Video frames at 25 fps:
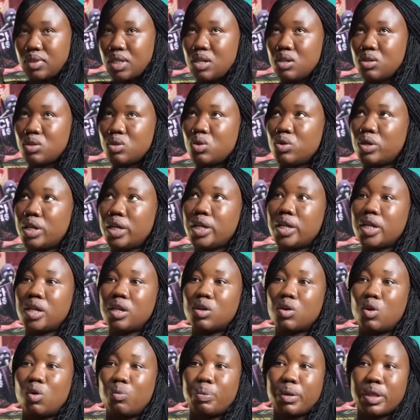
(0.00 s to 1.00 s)
So they didn't
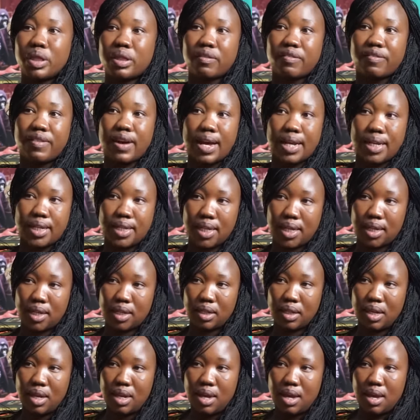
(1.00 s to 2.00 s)
open the file yet.
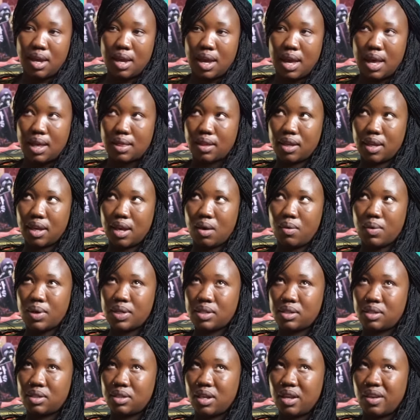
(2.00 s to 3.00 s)
I think I
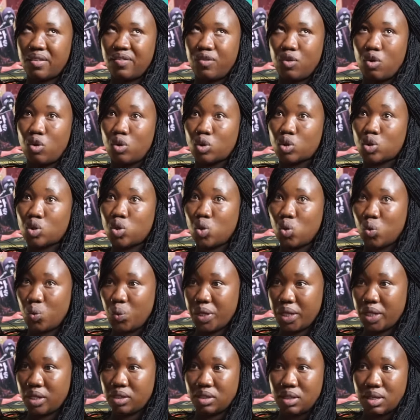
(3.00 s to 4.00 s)
was there for 2
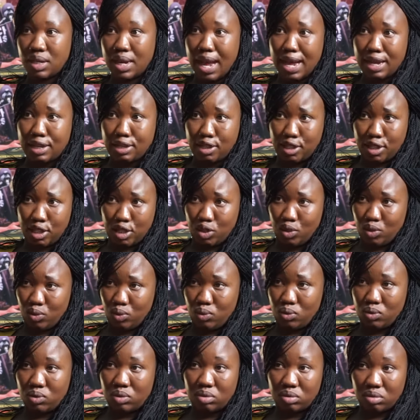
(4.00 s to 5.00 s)
weeks in
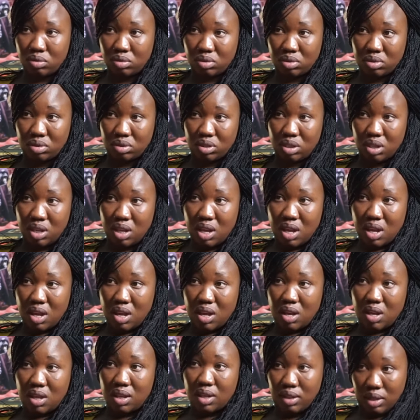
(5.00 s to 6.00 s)
ICU.
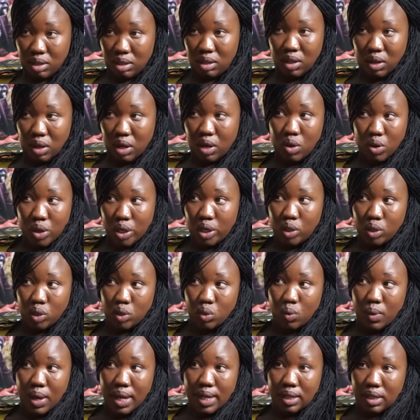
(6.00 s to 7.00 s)
According
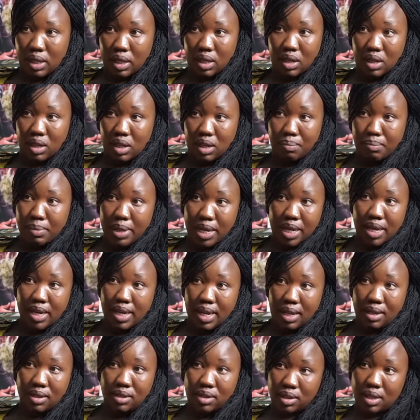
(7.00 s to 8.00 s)
to what the
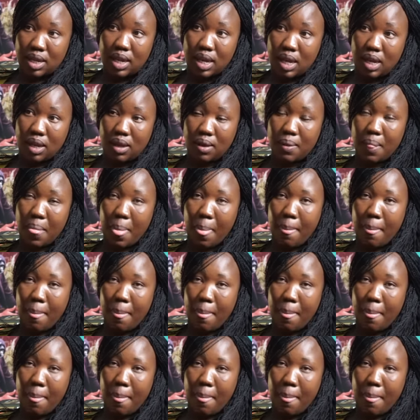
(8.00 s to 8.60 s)
medical say,